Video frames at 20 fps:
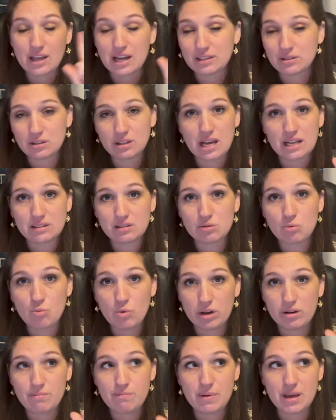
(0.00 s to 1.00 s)
that that's the
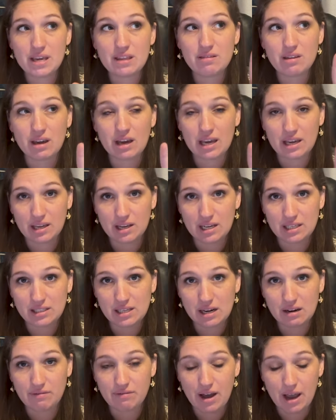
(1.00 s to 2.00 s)
one big thing I can
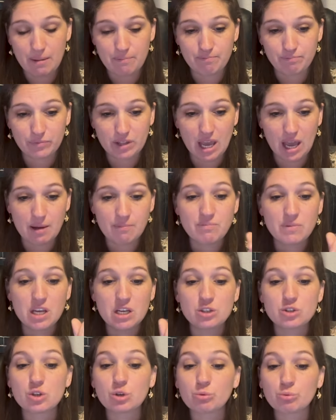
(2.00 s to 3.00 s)
identify. Okay,
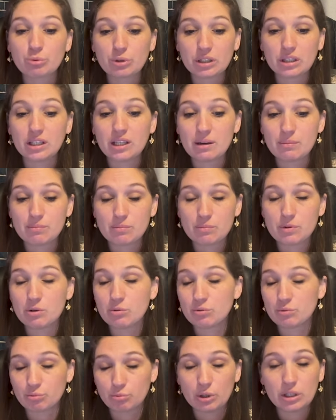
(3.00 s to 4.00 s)
so really,
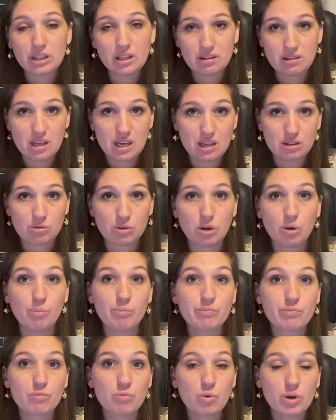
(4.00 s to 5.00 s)
really think it through.
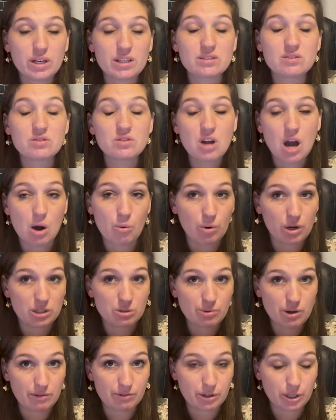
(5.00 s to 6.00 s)
What has not
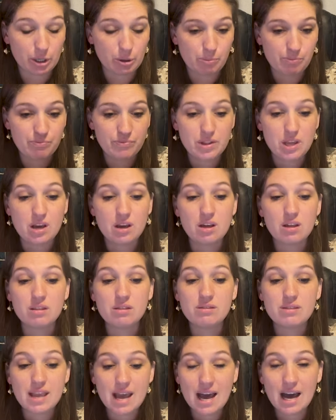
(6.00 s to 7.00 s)
worked well for you?
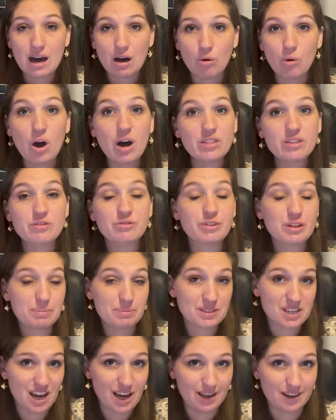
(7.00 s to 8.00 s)
Now, on the
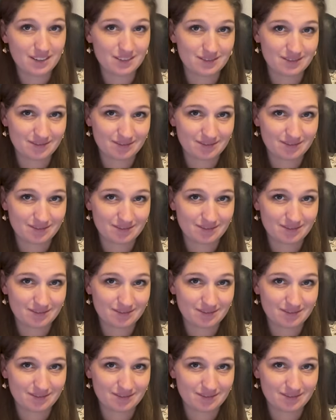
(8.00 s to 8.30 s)
flip side,